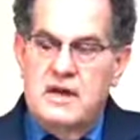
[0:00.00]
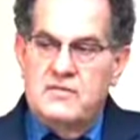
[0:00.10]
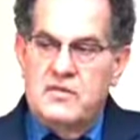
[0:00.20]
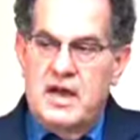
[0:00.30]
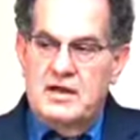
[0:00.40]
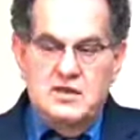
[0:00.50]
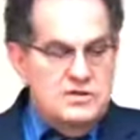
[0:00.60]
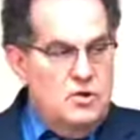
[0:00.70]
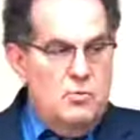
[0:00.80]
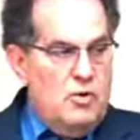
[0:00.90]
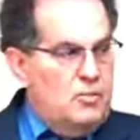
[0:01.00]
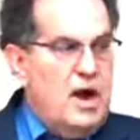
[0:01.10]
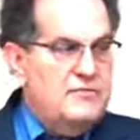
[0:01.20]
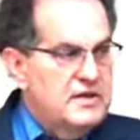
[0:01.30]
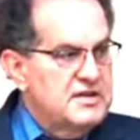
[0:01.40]
After that, there's no more
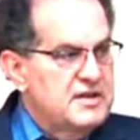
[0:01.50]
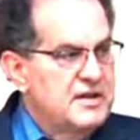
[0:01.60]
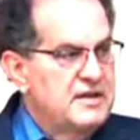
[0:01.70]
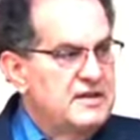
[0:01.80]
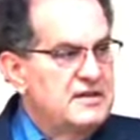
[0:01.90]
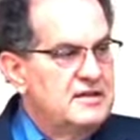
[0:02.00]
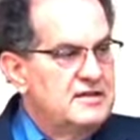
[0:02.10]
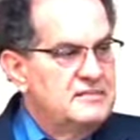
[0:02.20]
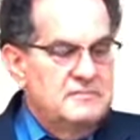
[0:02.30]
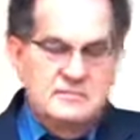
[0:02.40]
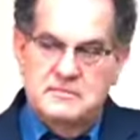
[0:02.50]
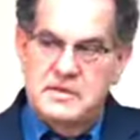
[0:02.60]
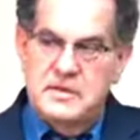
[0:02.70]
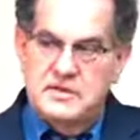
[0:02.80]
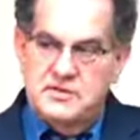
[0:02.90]
prophets
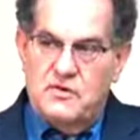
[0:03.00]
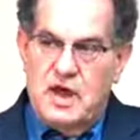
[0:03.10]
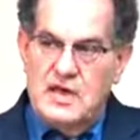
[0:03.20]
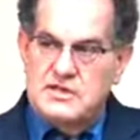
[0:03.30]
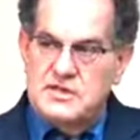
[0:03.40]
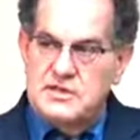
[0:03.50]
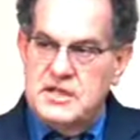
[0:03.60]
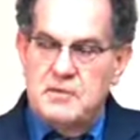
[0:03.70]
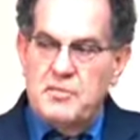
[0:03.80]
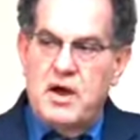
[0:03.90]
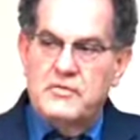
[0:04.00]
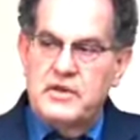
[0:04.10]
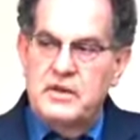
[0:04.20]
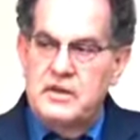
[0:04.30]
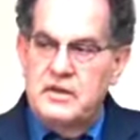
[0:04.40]
because Christ is that
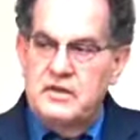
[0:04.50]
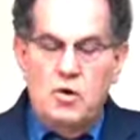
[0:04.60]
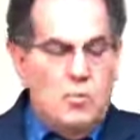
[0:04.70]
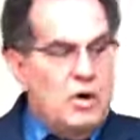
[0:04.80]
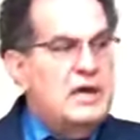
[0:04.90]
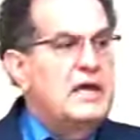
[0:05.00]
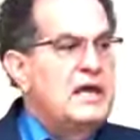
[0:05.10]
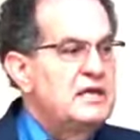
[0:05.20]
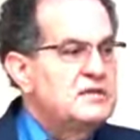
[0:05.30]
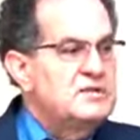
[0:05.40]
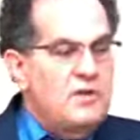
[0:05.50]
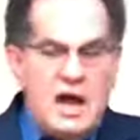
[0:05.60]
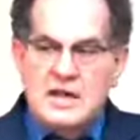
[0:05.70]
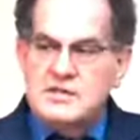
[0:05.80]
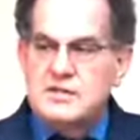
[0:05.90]
prophet. No more kings,
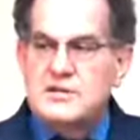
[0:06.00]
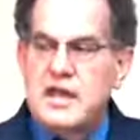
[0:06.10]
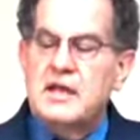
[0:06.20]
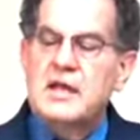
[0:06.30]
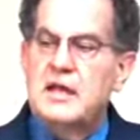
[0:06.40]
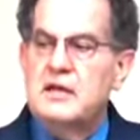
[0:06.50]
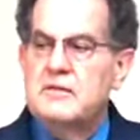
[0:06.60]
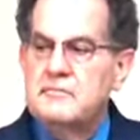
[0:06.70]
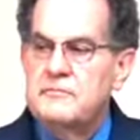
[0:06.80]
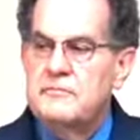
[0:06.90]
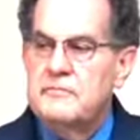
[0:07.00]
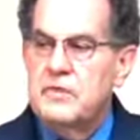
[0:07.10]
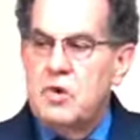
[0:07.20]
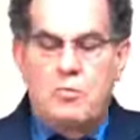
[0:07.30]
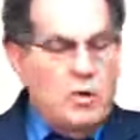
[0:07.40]
Christ is that king.
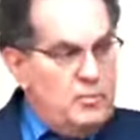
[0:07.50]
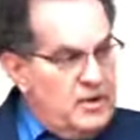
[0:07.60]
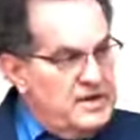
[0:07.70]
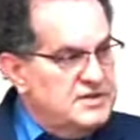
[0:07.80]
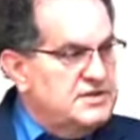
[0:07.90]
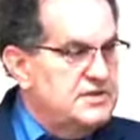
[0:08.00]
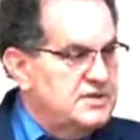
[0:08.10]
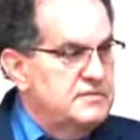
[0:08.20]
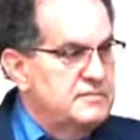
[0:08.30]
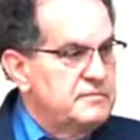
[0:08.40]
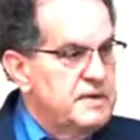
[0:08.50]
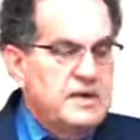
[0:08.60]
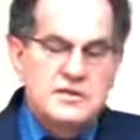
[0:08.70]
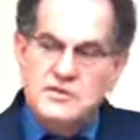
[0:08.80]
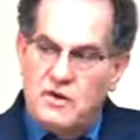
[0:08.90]
No more priests
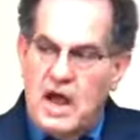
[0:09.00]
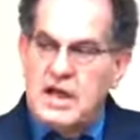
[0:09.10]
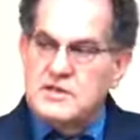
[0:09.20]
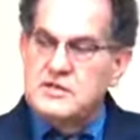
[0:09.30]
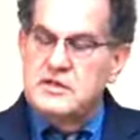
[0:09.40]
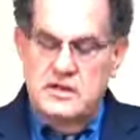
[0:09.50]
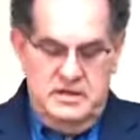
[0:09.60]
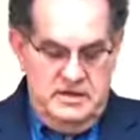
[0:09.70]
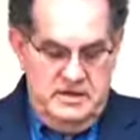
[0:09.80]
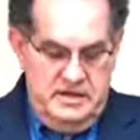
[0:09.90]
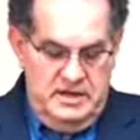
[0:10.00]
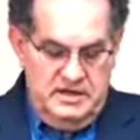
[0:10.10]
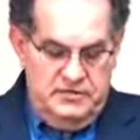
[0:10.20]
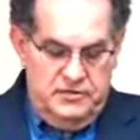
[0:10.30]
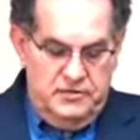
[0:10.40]
because Christ
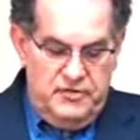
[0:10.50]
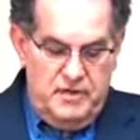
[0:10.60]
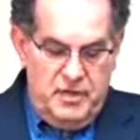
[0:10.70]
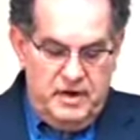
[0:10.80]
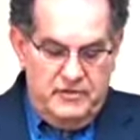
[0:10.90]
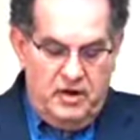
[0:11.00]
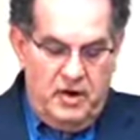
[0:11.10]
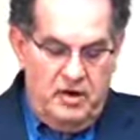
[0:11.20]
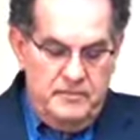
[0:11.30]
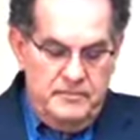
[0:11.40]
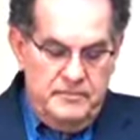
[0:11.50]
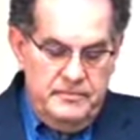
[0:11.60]
is the fulfillment of it all.